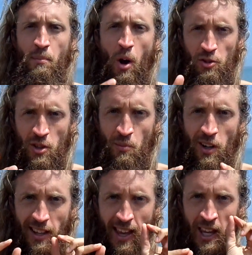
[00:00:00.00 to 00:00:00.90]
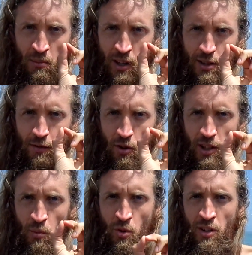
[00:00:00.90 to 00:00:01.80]
Both of them were like eight minutes
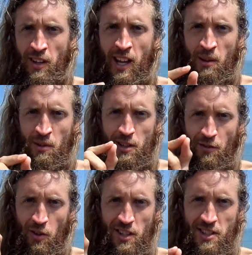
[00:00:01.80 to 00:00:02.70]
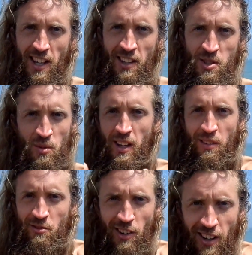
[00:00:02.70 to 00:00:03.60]
forty-one and eight minutes forty seconds without
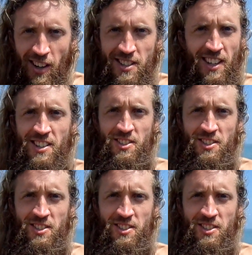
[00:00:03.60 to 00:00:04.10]
even realising.